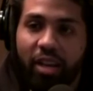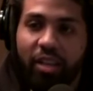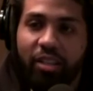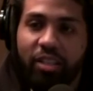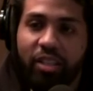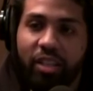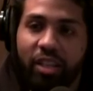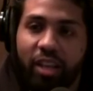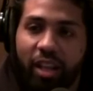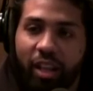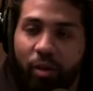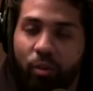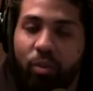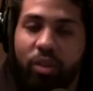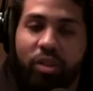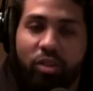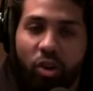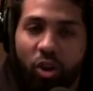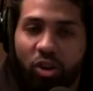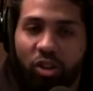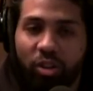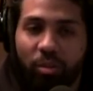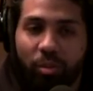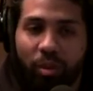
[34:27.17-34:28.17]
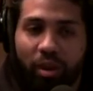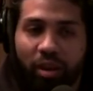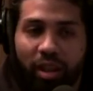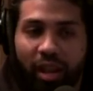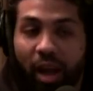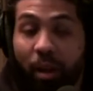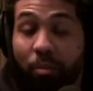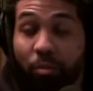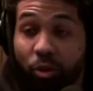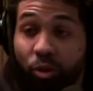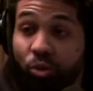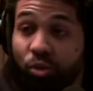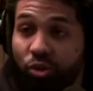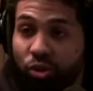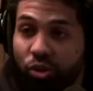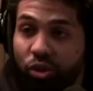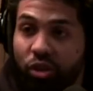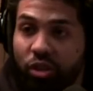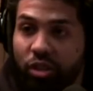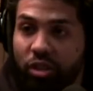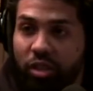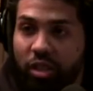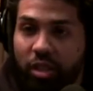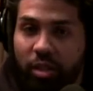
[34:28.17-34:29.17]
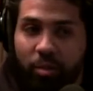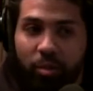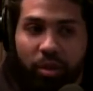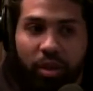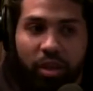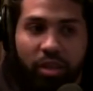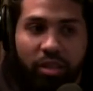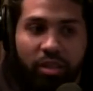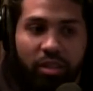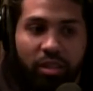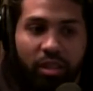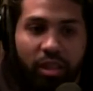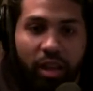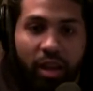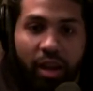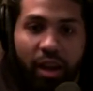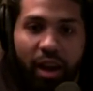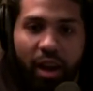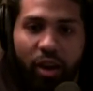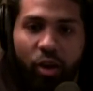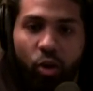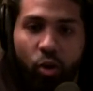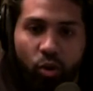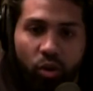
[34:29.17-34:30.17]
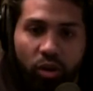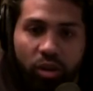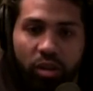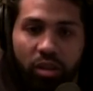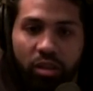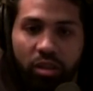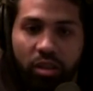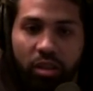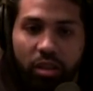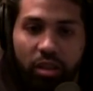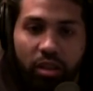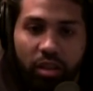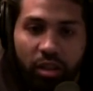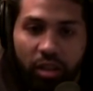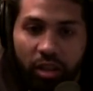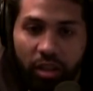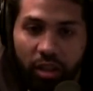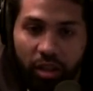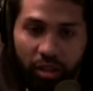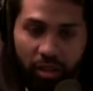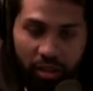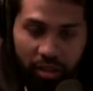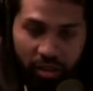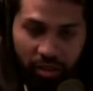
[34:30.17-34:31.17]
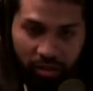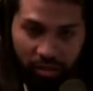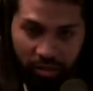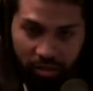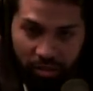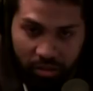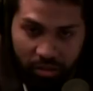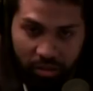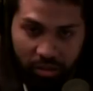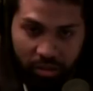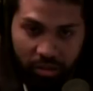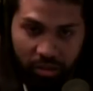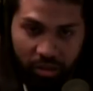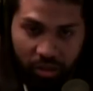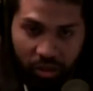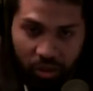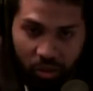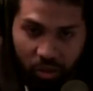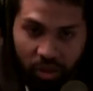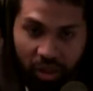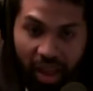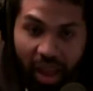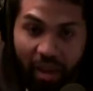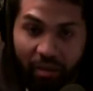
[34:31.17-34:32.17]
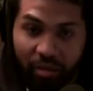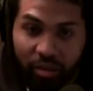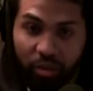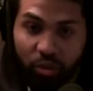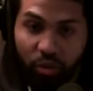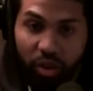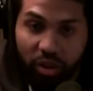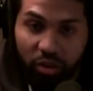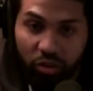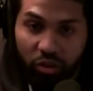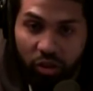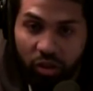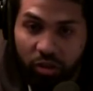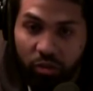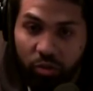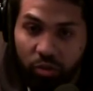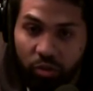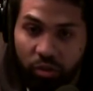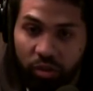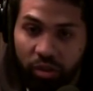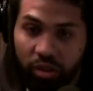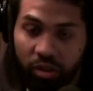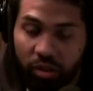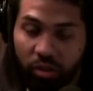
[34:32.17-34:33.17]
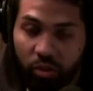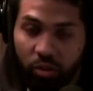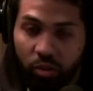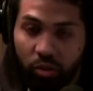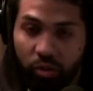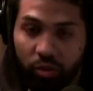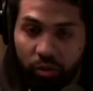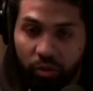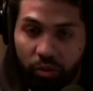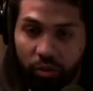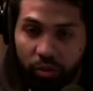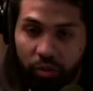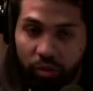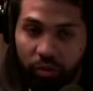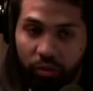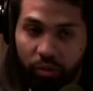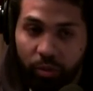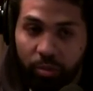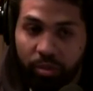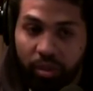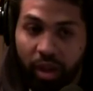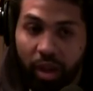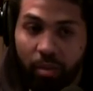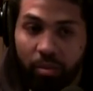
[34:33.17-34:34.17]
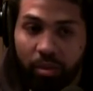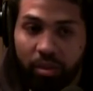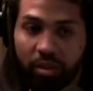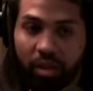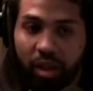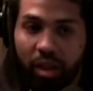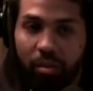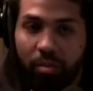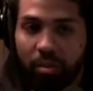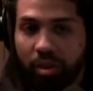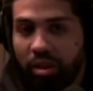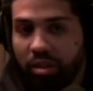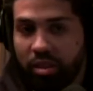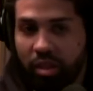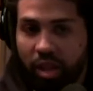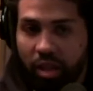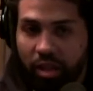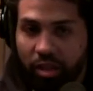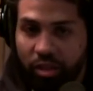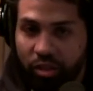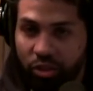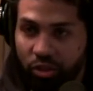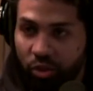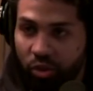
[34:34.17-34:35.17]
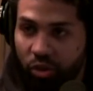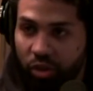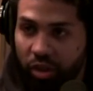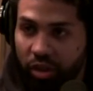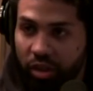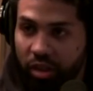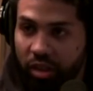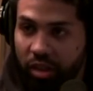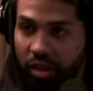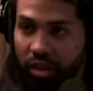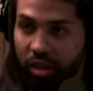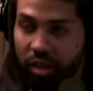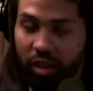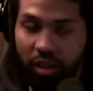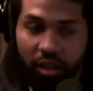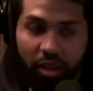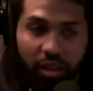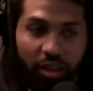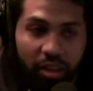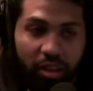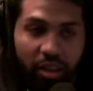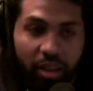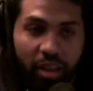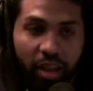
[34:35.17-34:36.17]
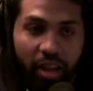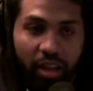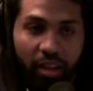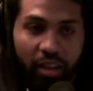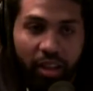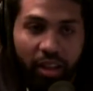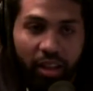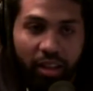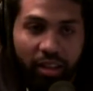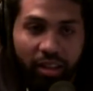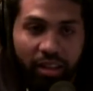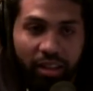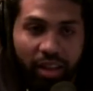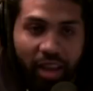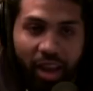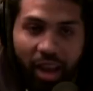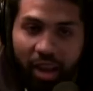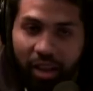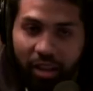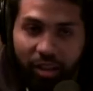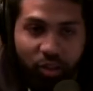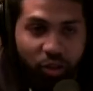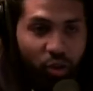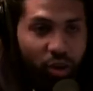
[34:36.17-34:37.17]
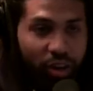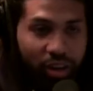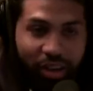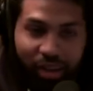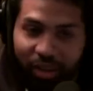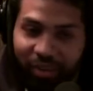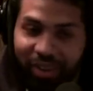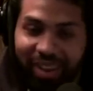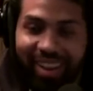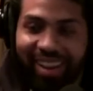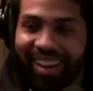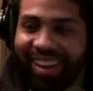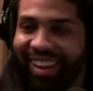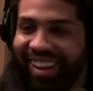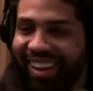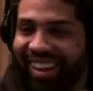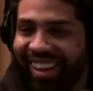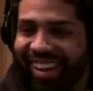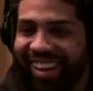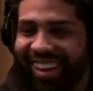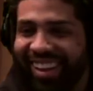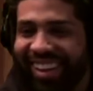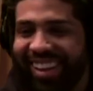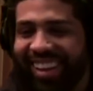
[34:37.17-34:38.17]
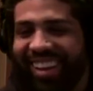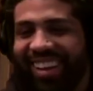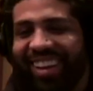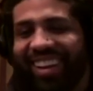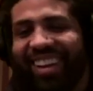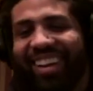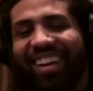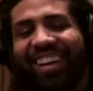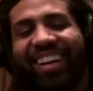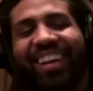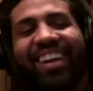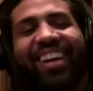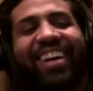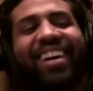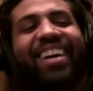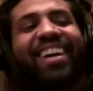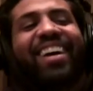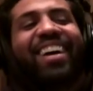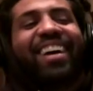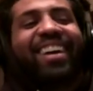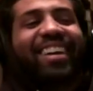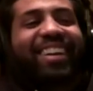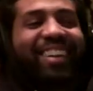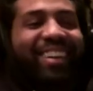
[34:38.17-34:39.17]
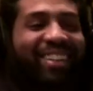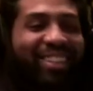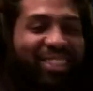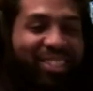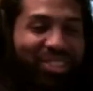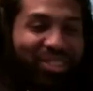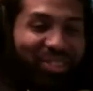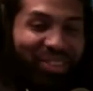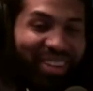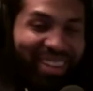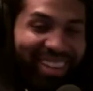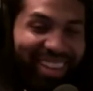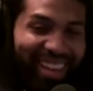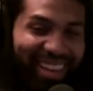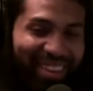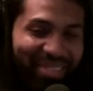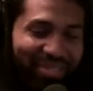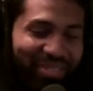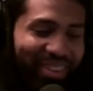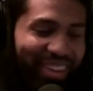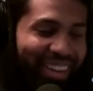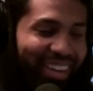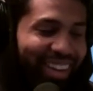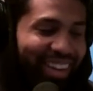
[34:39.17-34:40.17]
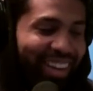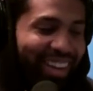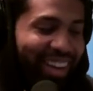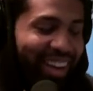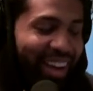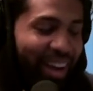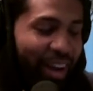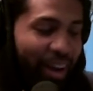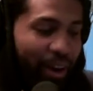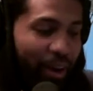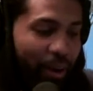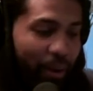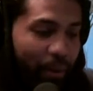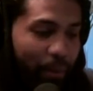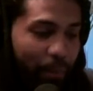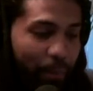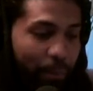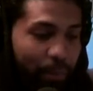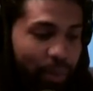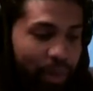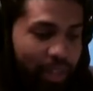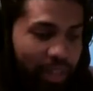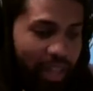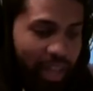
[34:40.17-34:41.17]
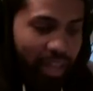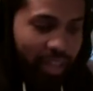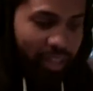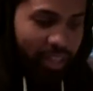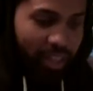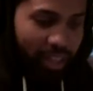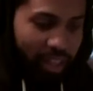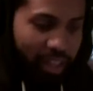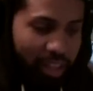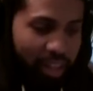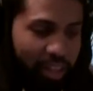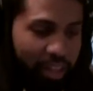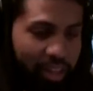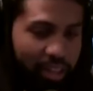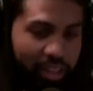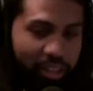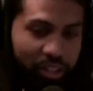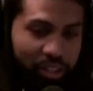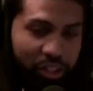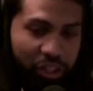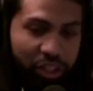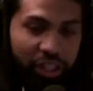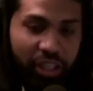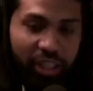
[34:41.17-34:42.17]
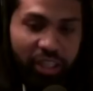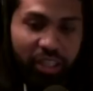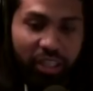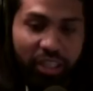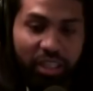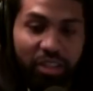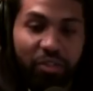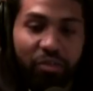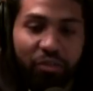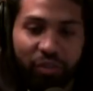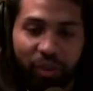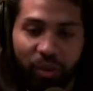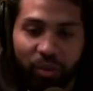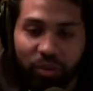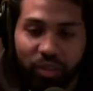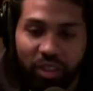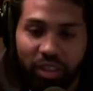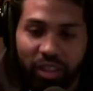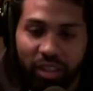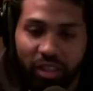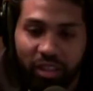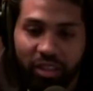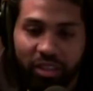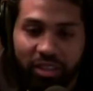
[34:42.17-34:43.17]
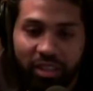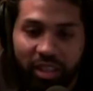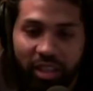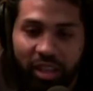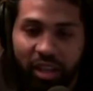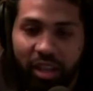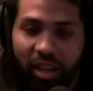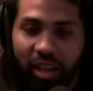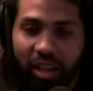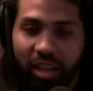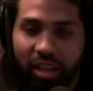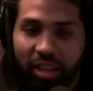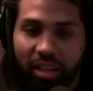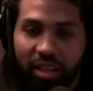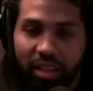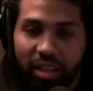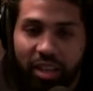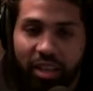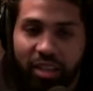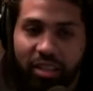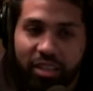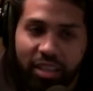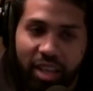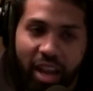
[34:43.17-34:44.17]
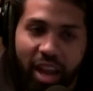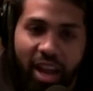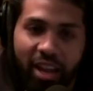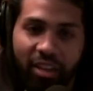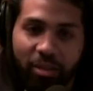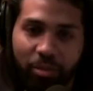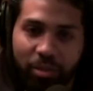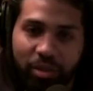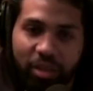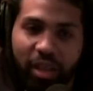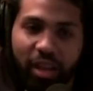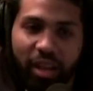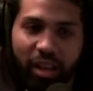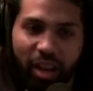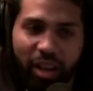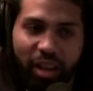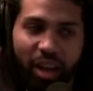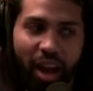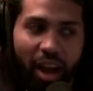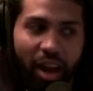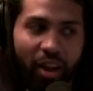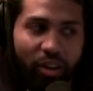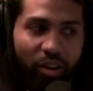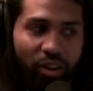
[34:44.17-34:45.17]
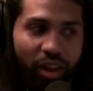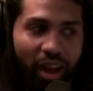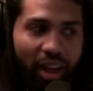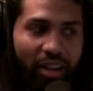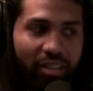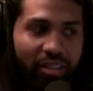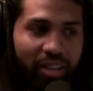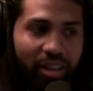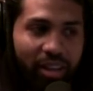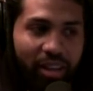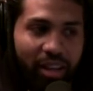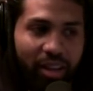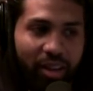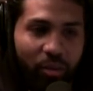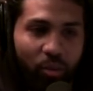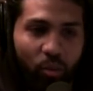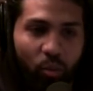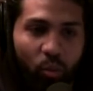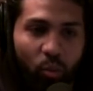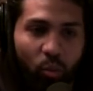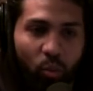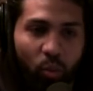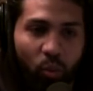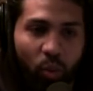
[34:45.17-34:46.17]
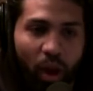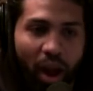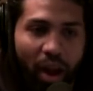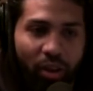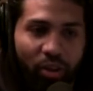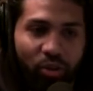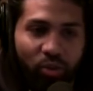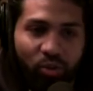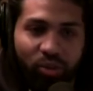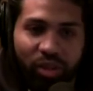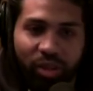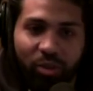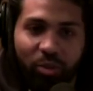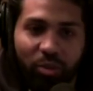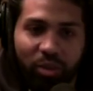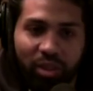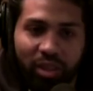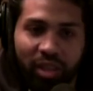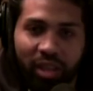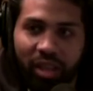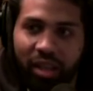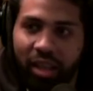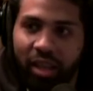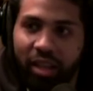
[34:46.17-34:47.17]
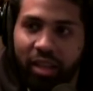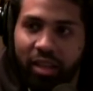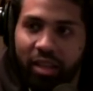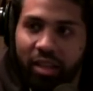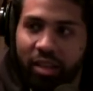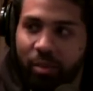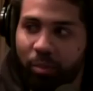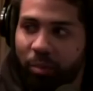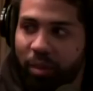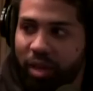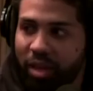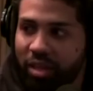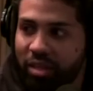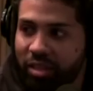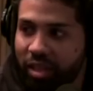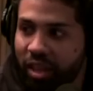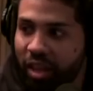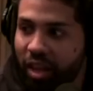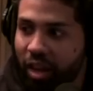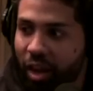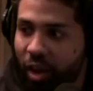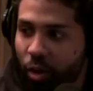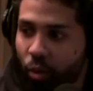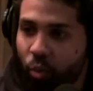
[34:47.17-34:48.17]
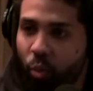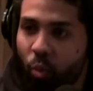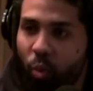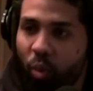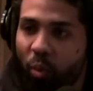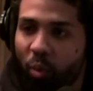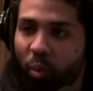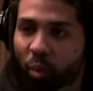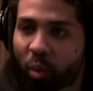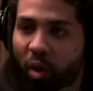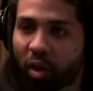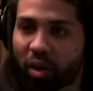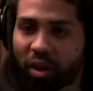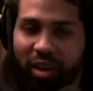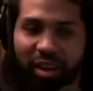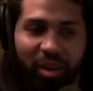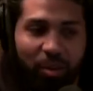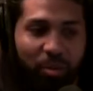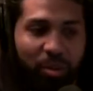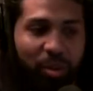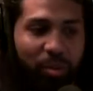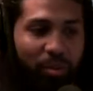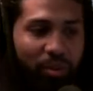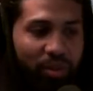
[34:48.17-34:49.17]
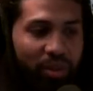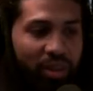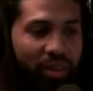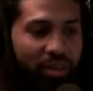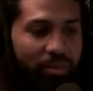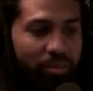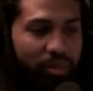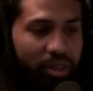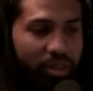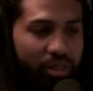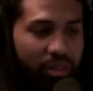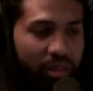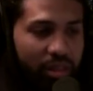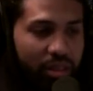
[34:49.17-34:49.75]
And she uh, we talked about it. Like, I'm used to this shit because I, I go to, you know, lavish restaurants, you know, from time to time because I enjoy that good food. Yeah, I enjoy good. it's, it's okay. I enjoy life. Yeah. Um. But like, uh, she she felt the looks, and and she asked me, she's like, how do you, how does that like how do you deal with that? Like, because we're walking in, people are like.